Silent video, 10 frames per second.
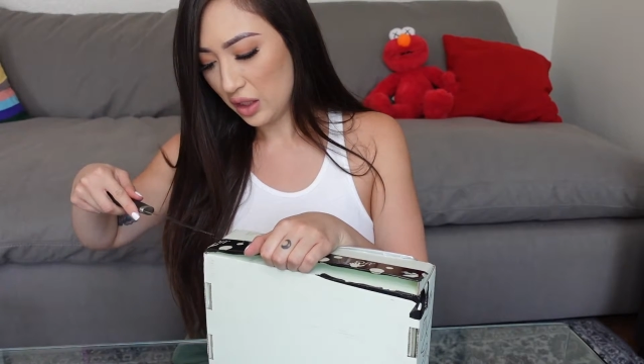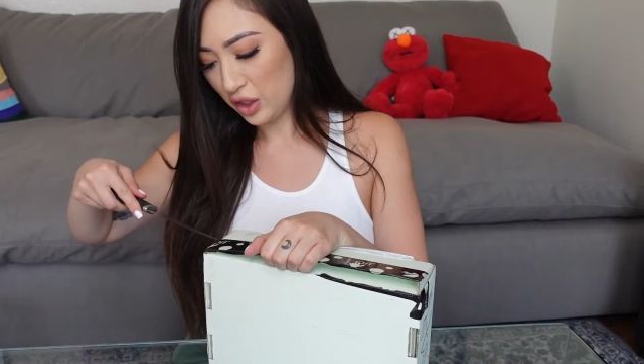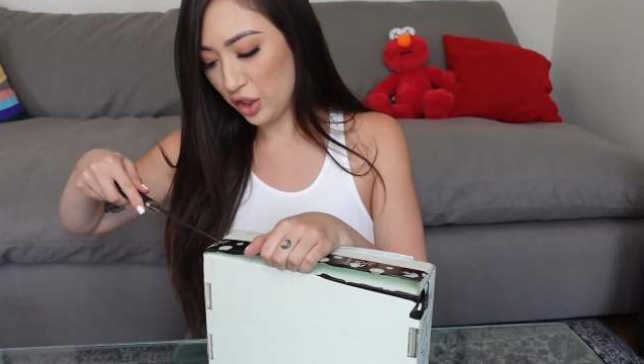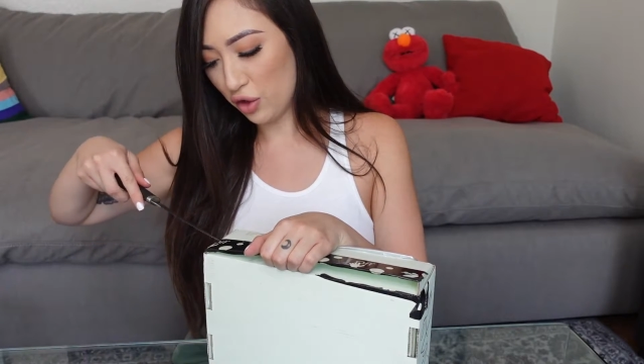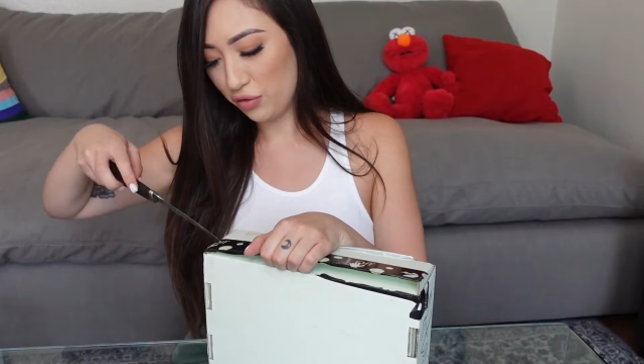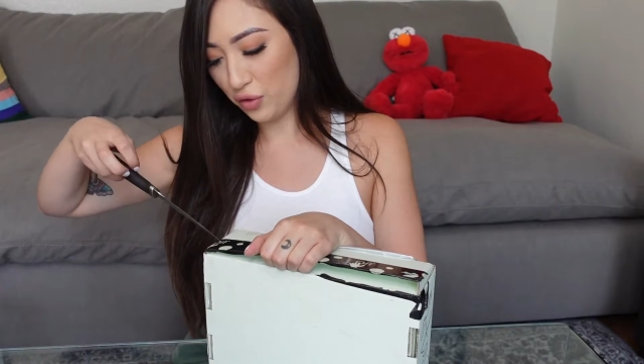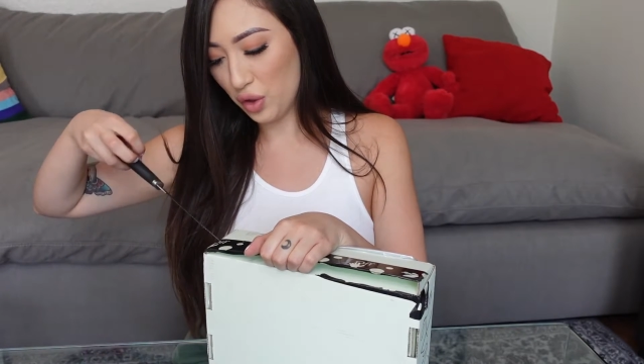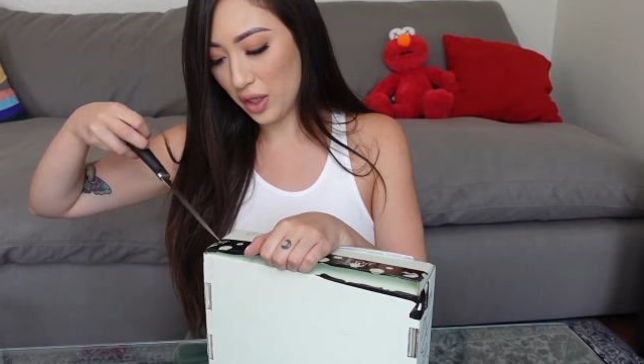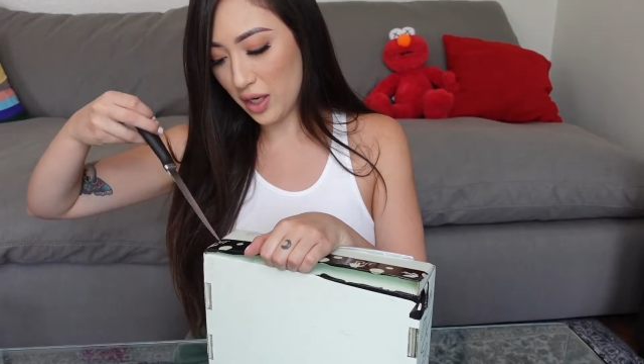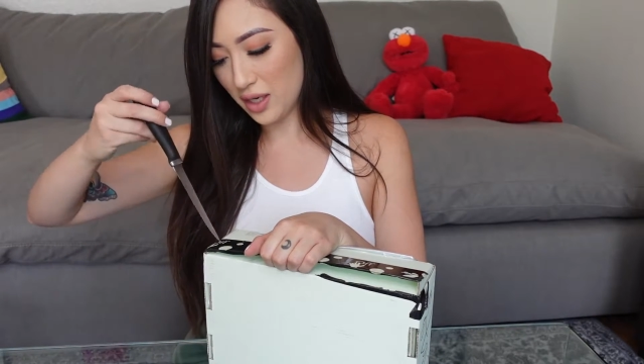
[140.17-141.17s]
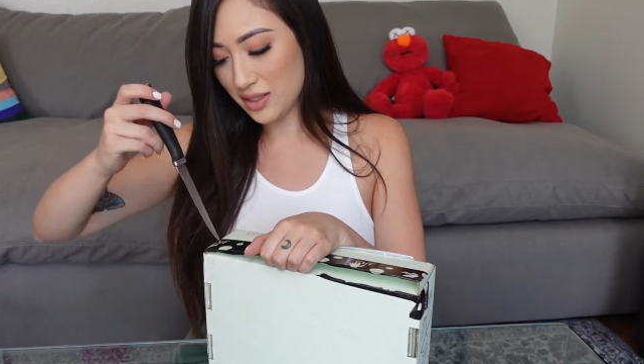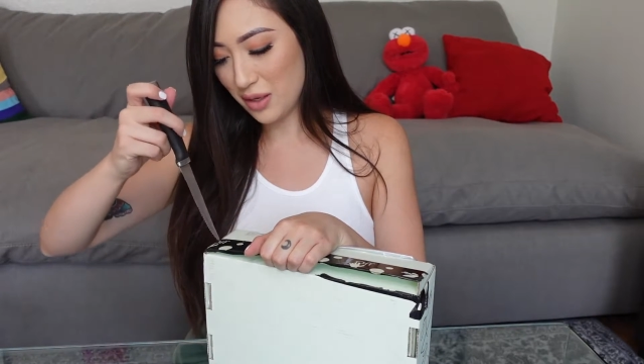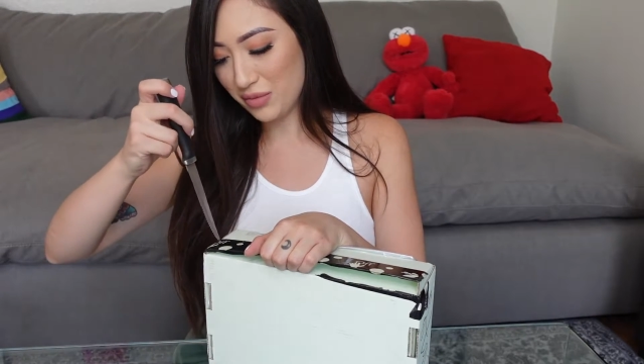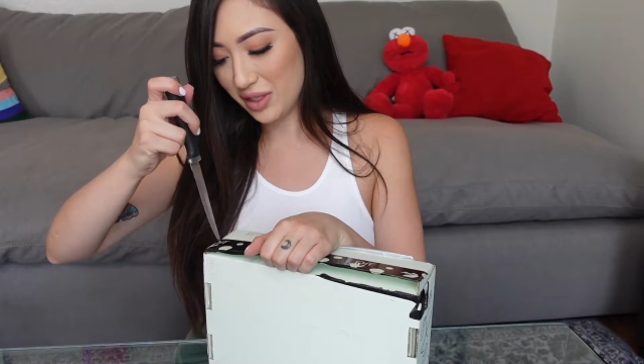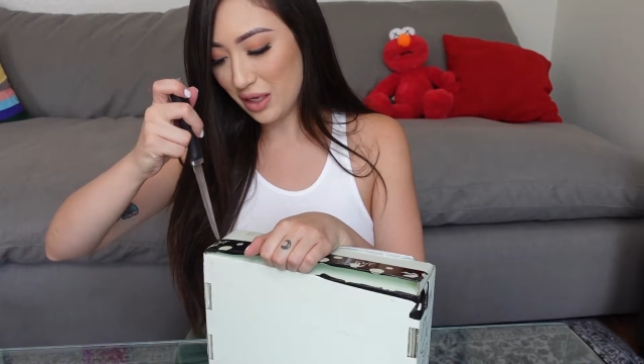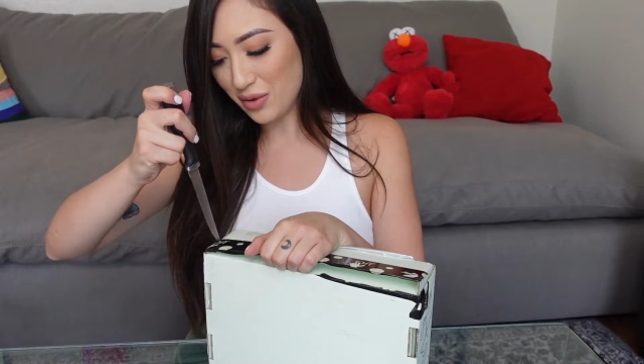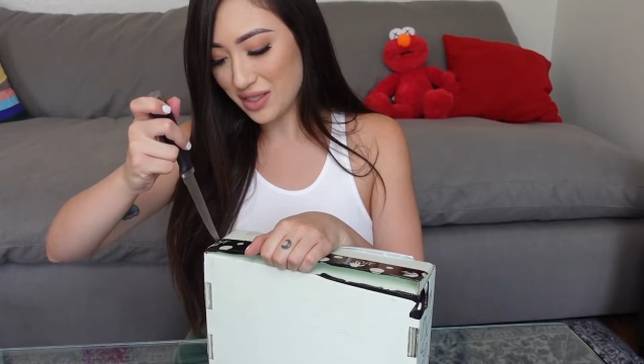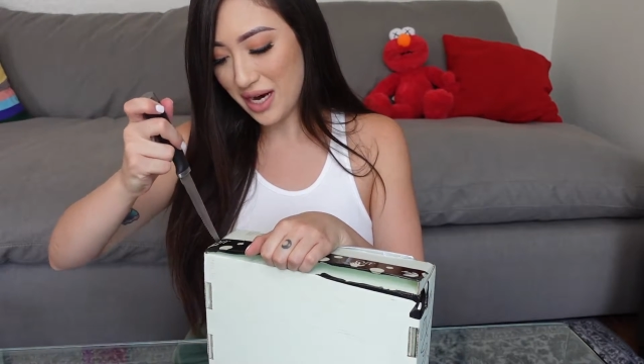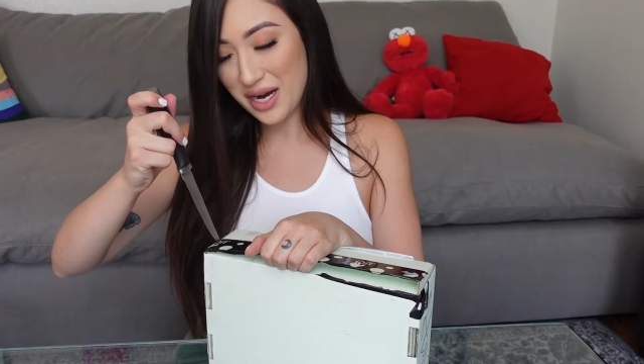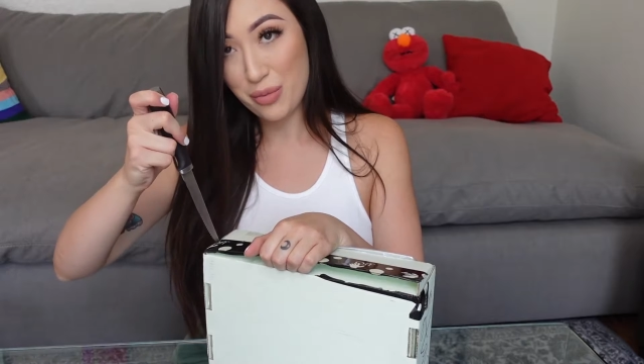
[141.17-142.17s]
You know, for something that
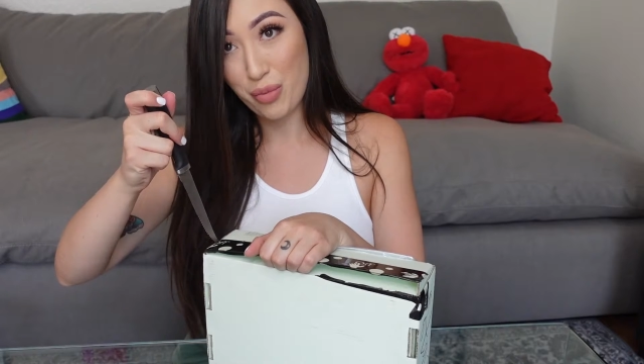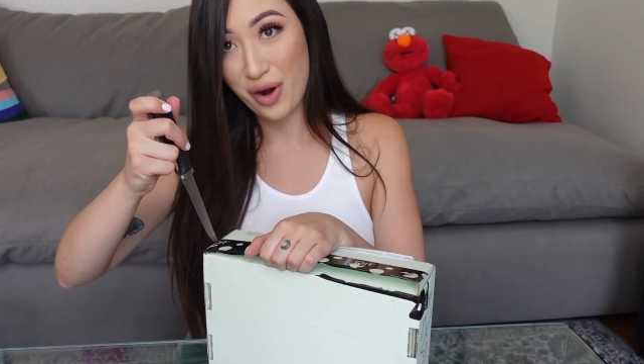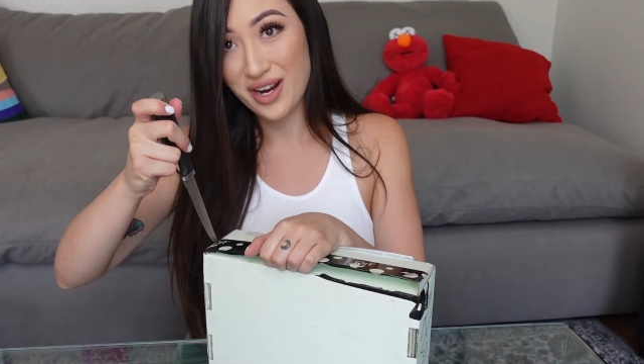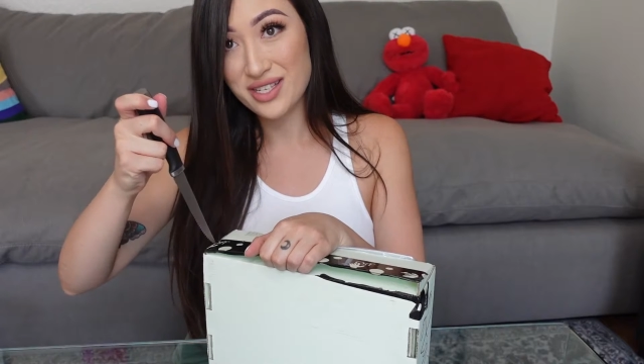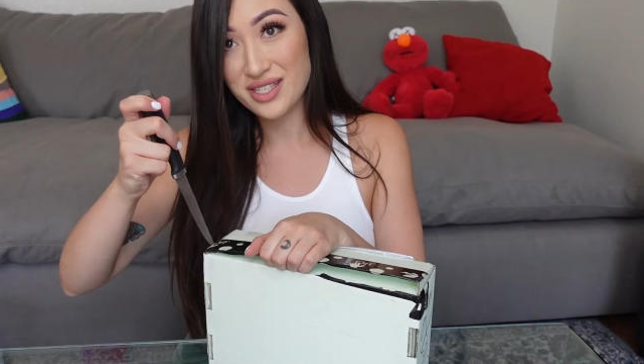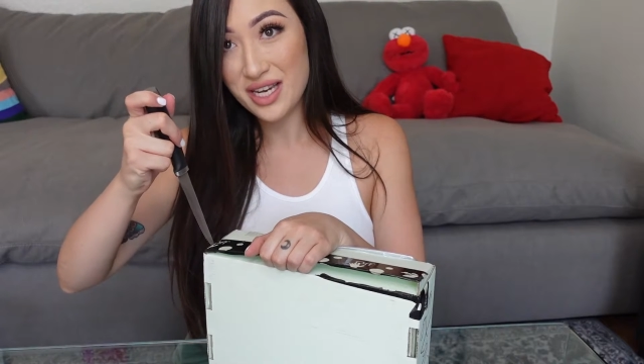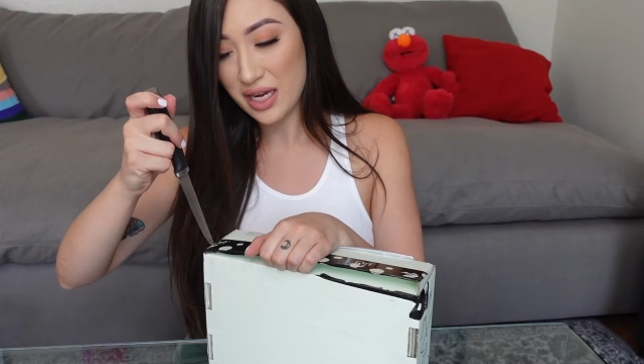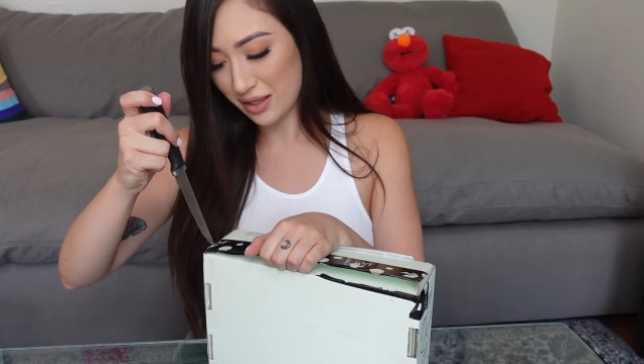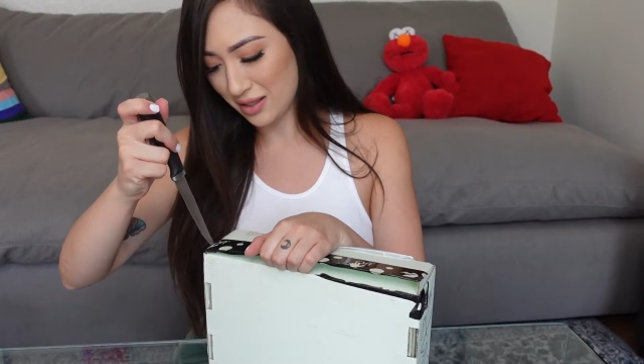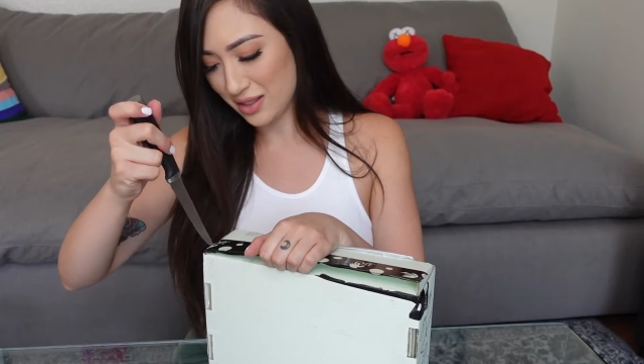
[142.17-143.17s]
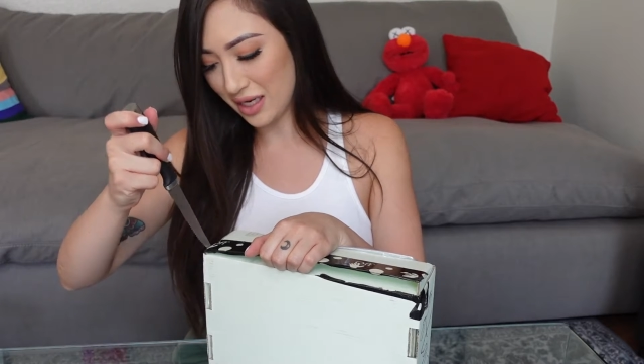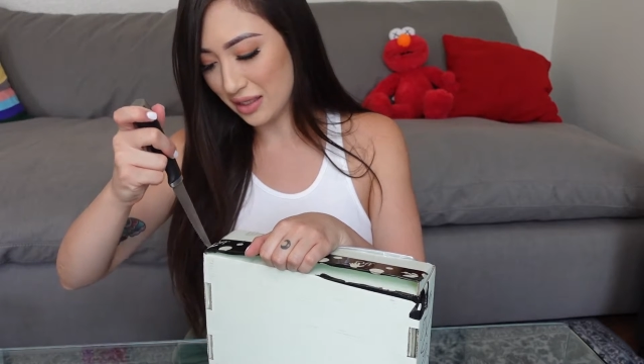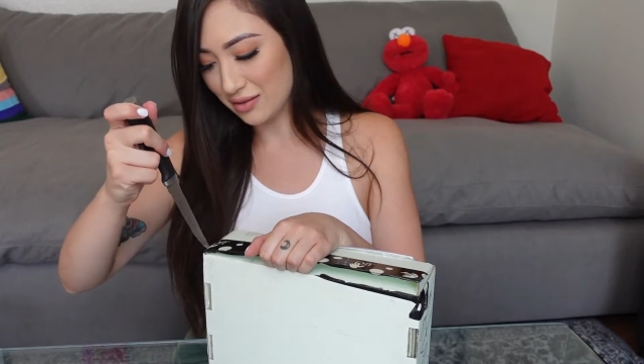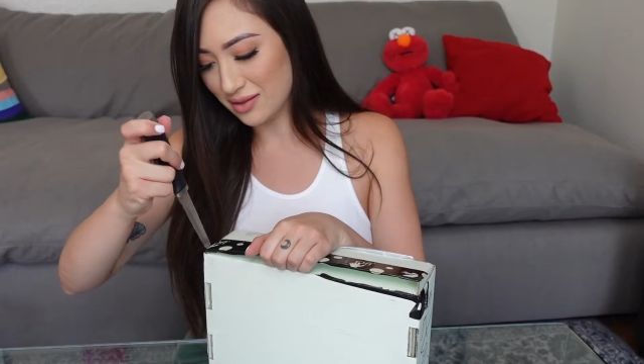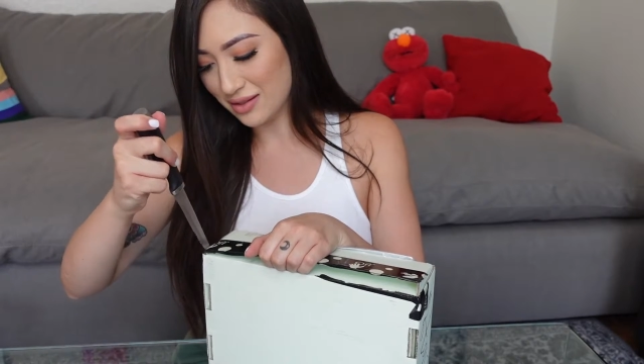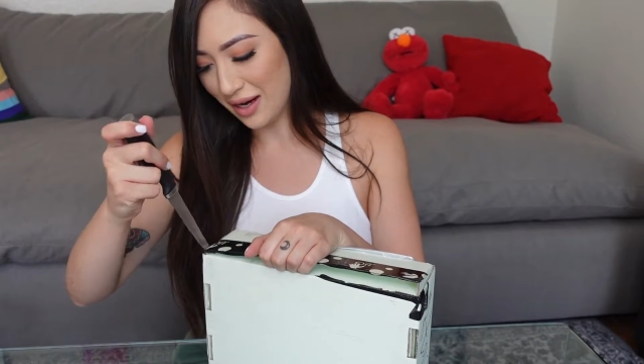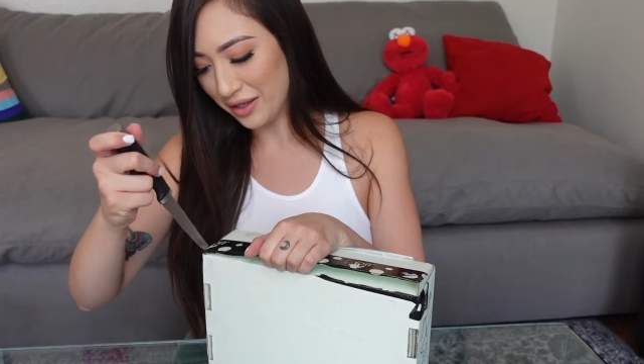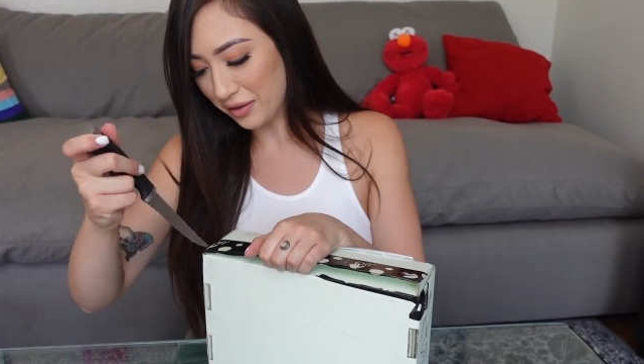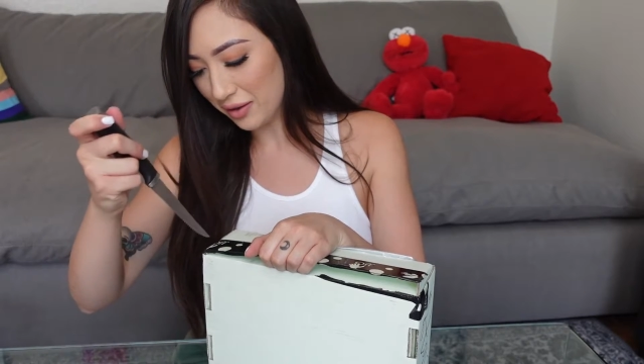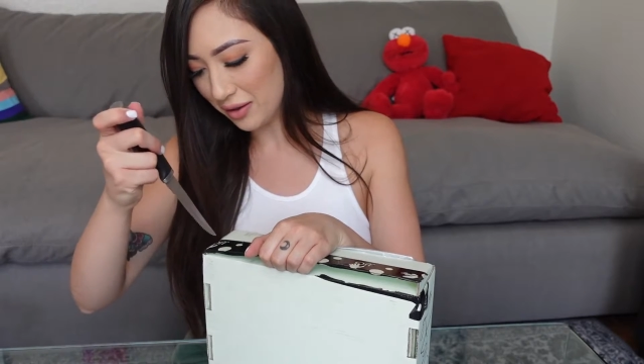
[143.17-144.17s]
was kind of pricey and that's like
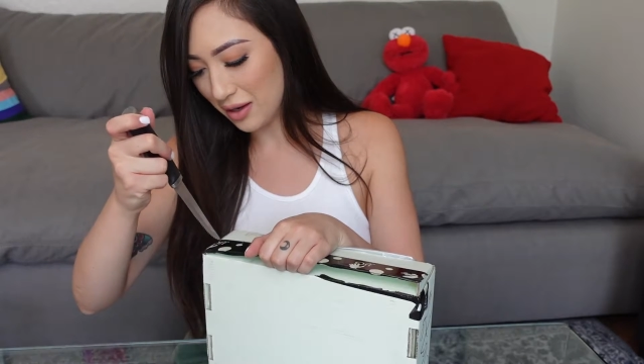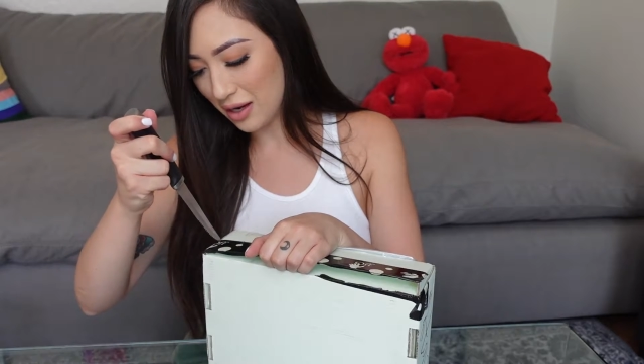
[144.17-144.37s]
designer,